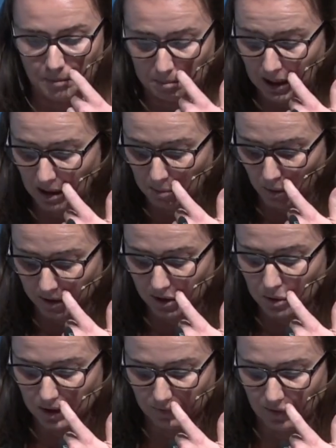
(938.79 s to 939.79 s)
become more
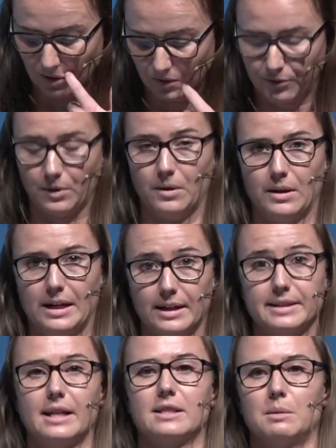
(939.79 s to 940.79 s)
useful and
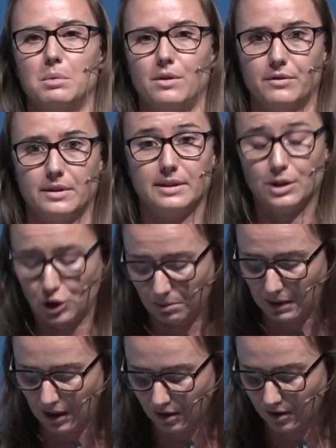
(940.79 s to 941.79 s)
accessible for decision
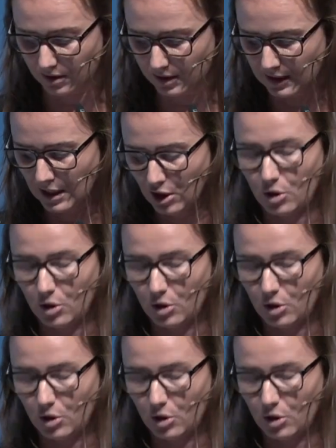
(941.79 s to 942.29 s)
makers